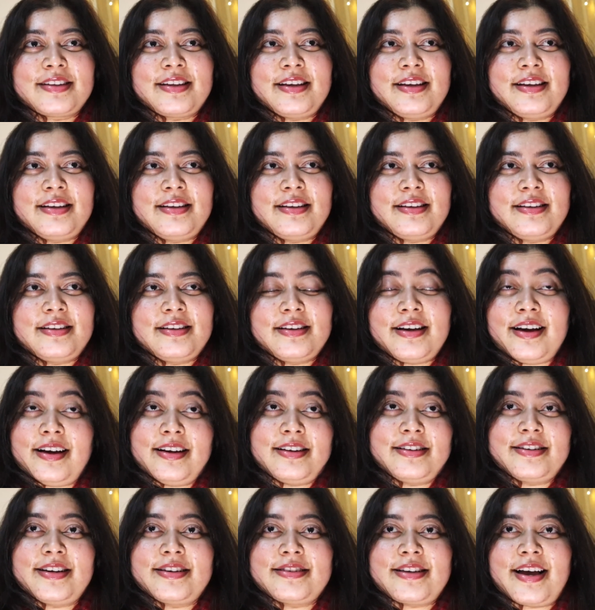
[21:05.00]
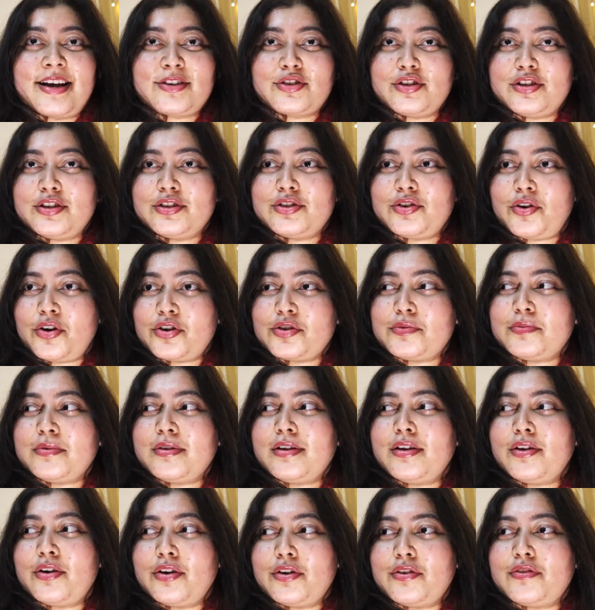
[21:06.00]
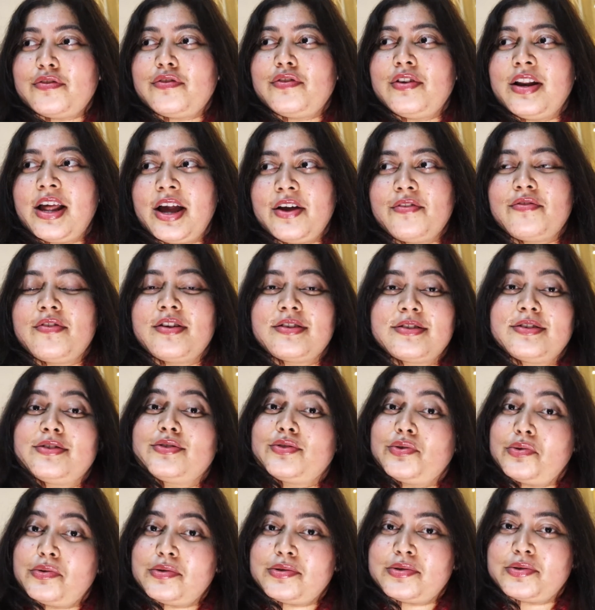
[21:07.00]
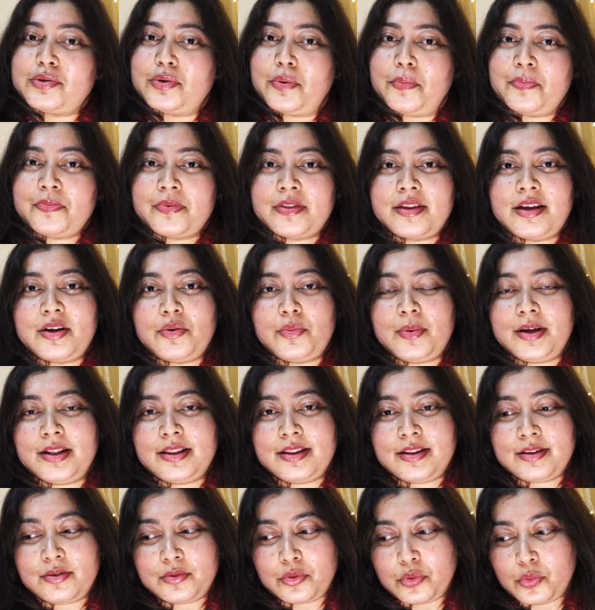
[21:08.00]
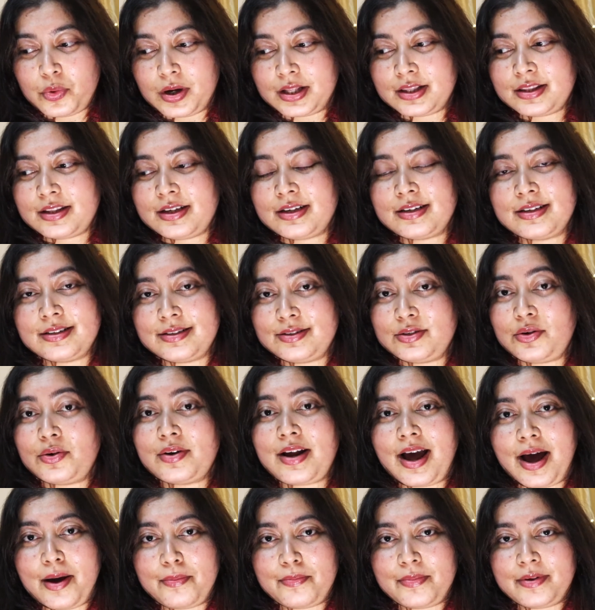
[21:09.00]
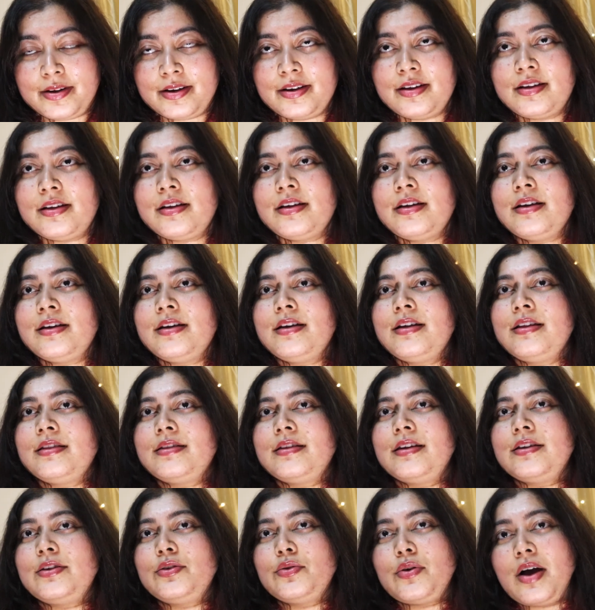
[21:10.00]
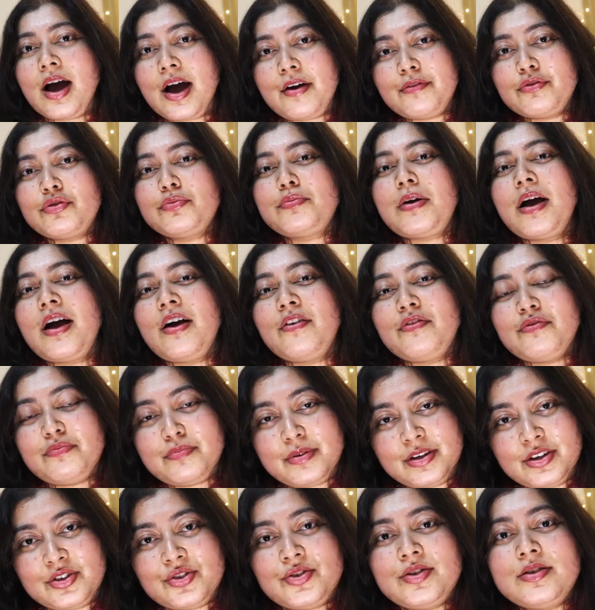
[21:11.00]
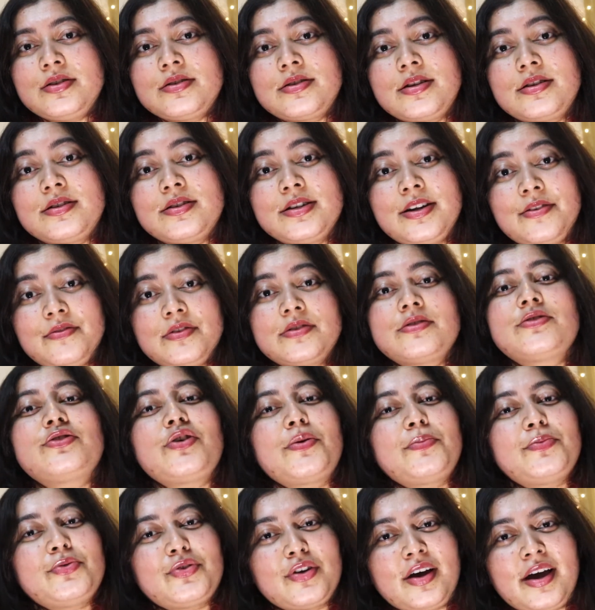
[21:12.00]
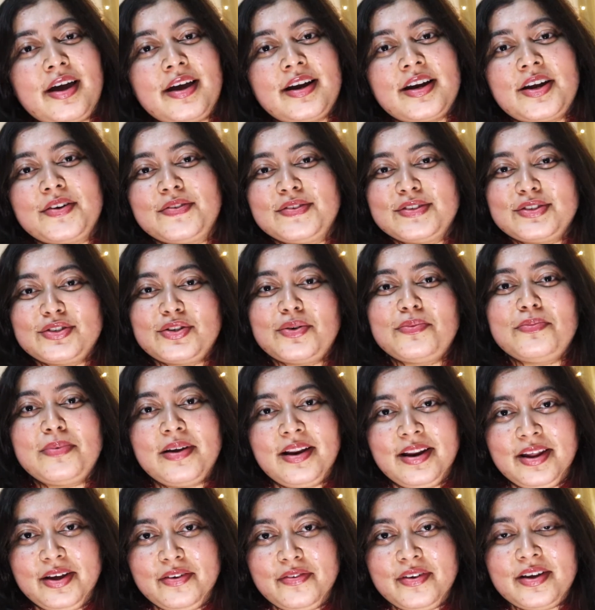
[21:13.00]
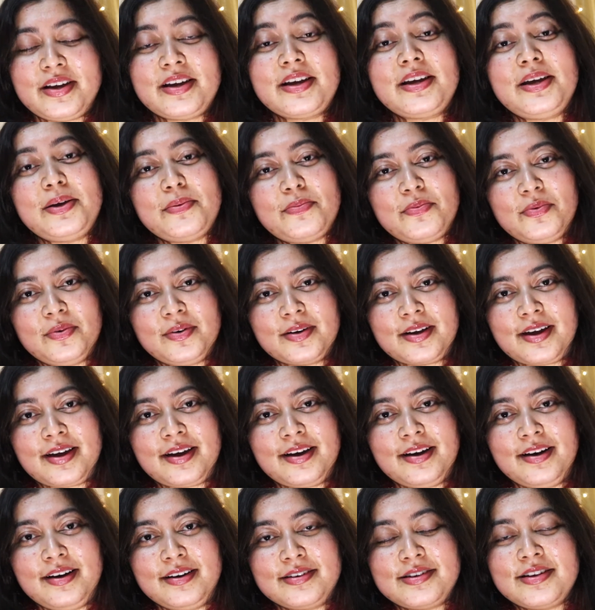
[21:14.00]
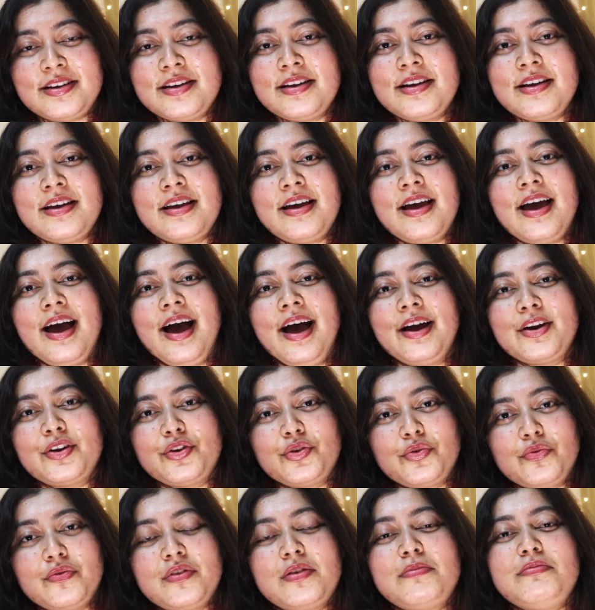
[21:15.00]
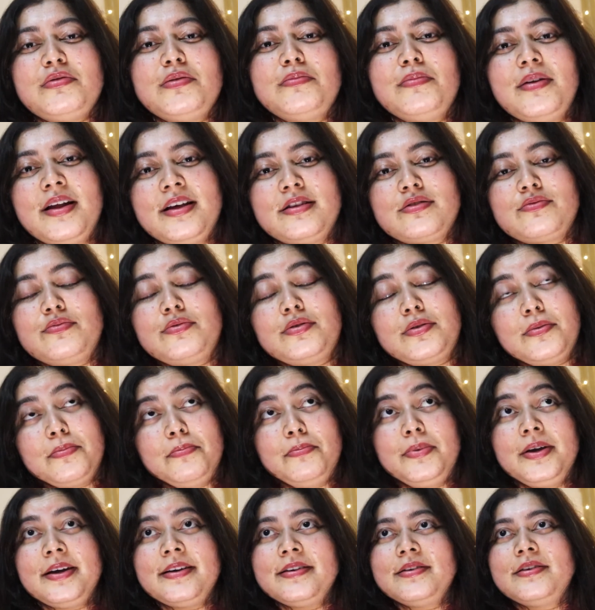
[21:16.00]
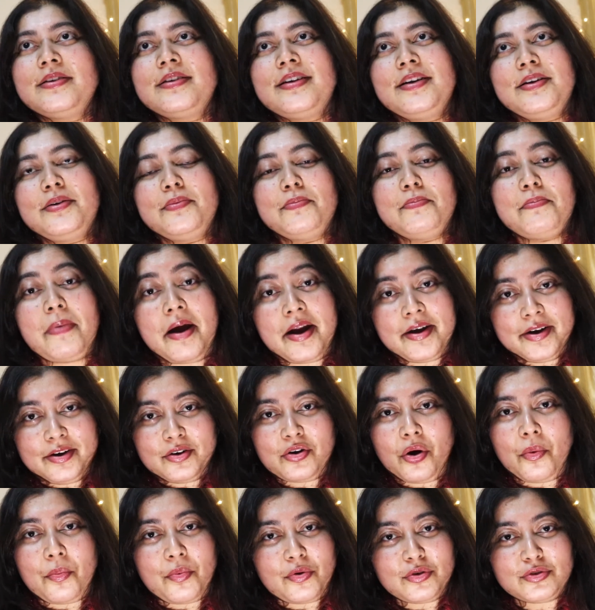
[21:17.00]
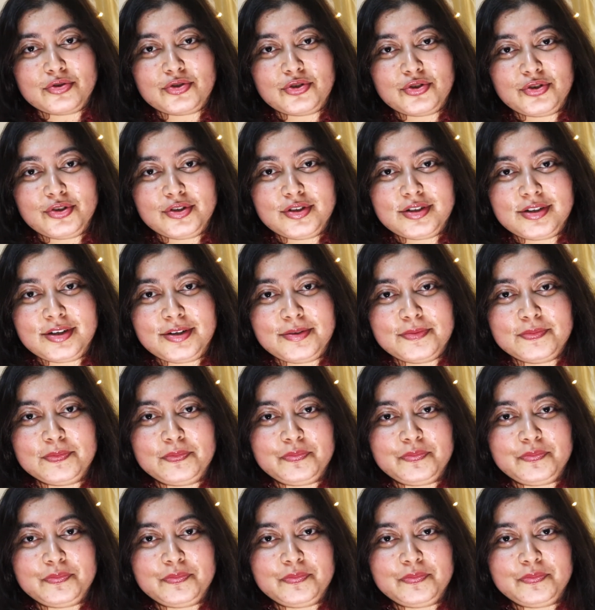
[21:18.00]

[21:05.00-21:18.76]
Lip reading: yeah, it has actually taught me a lot of life lessons also, that when one thing does not happen, then you have to have patience and never stop trying, never stop believing, keep working hard, and you will be blessed with a bigger and a better opportunity.